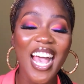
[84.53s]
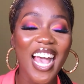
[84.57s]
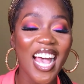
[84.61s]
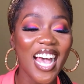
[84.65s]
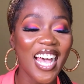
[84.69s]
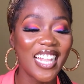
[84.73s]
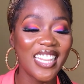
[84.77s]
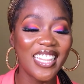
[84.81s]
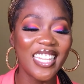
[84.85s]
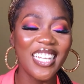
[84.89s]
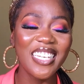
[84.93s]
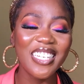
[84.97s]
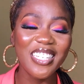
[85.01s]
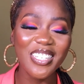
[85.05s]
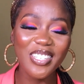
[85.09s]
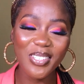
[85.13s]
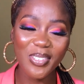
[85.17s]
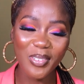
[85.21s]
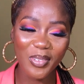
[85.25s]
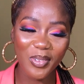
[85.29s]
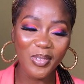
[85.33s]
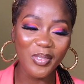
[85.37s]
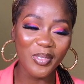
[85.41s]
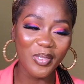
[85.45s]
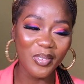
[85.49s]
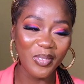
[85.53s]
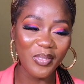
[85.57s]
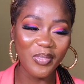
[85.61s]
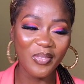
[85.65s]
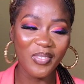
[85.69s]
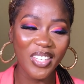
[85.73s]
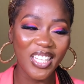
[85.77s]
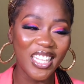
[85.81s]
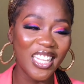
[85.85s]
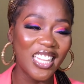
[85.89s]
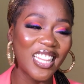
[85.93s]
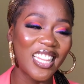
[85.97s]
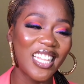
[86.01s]
And then it dawned on
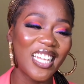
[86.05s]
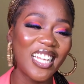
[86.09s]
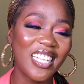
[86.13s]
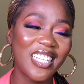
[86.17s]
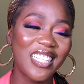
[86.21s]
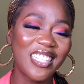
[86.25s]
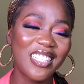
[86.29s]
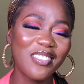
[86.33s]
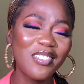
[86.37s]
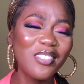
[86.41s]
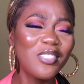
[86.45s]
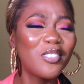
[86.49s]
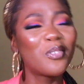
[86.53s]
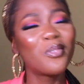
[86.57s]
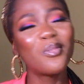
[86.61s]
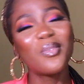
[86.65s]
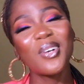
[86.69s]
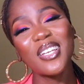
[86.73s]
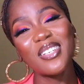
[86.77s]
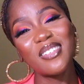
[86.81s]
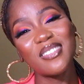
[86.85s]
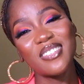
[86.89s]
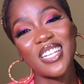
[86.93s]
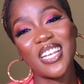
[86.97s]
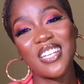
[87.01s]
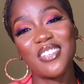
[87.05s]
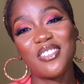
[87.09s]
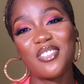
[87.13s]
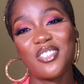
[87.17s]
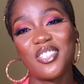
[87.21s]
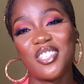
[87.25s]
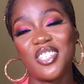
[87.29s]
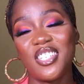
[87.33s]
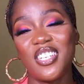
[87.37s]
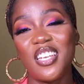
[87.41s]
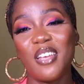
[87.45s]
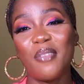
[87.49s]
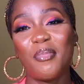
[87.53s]
me that, why don't I just
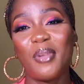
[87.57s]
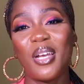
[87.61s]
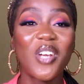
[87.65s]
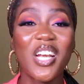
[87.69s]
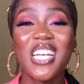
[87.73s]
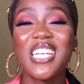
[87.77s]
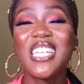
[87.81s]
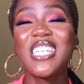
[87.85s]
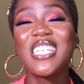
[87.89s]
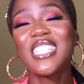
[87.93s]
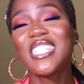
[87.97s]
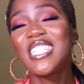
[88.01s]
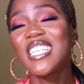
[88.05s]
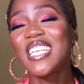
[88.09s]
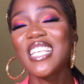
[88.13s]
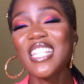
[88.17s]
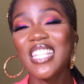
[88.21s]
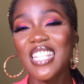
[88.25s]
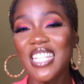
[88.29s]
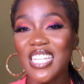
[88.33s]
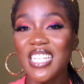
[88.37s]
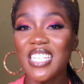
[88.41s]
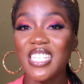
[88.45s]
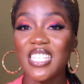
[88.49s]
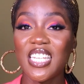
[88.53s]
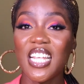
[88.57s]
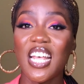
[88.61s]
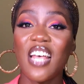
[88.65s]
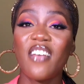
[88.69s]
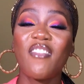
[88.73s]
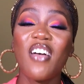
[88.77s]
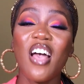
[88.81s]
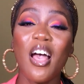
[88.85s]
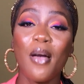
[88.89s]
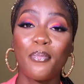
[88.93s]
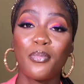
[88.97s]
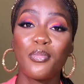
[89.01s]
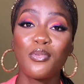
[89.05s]
share realistic things that have
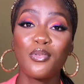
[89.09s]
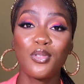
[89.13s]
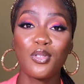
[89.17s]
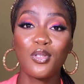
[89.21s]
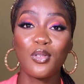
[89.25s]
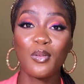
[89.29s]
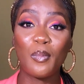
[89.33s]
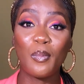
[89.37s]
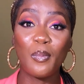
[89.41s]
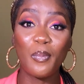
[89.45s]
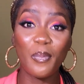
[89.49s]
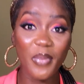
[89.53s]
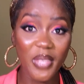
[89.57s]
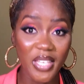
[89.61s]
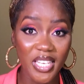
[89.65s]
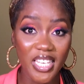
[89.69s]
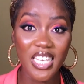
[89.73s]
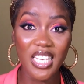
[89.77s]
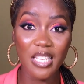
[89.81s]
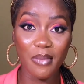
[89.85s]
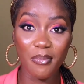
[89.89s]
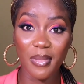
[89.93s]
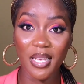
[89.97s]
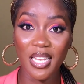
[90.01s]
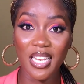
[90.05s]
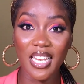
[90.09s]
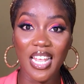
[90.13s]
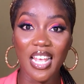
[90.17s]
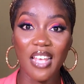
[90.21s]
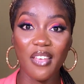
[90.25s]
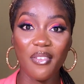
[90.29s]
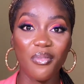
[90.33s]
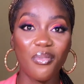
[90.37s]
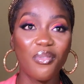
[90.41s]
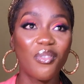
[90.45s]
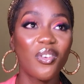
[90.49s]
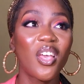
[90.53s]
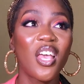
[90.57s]
happened to me in my
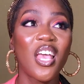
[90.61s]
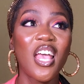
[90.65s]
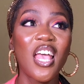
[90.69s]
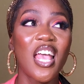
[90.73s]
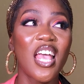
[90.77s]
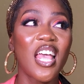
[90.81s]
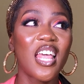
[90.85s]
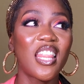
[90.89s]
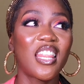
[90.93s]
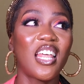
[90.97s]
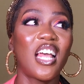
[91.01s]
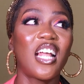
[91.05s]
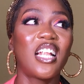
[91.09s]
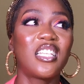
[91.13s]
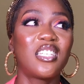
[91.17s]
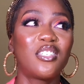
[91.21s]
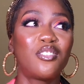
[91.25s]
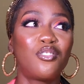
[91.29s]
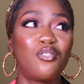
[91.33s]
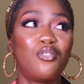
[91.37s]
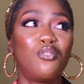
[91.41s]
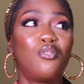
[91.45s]
life that,